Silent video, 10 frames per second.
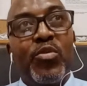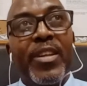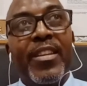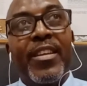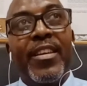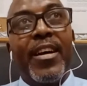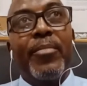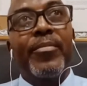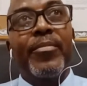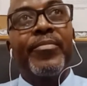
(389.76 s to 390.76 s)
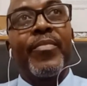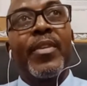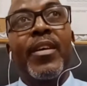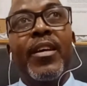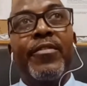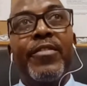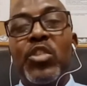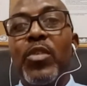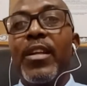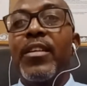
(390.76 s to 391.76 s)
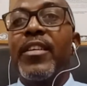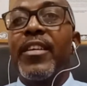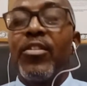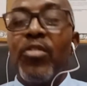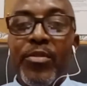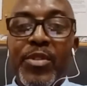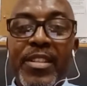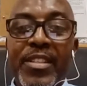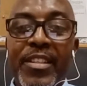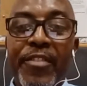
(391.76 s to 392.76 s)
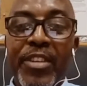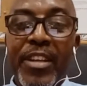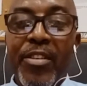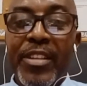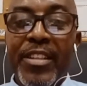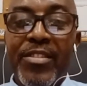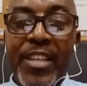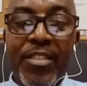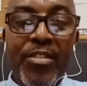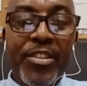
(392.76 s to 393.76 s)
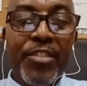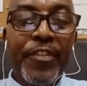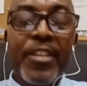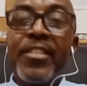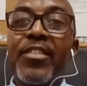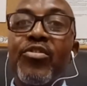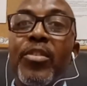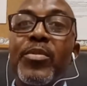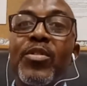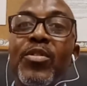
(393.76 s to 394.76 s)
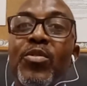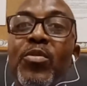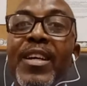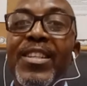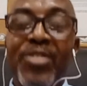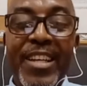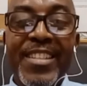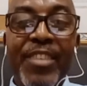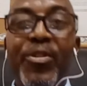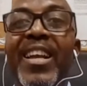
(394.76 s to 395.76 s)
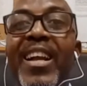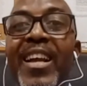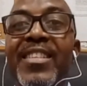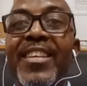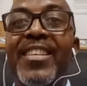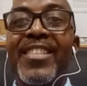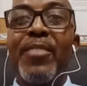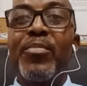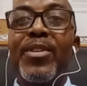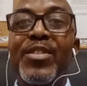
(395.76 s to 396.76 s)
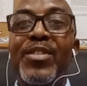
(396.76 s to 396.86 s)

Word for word: doing the virtual learning and all of those things, and every now and then your technology fails and drops on you. So that is a really classic example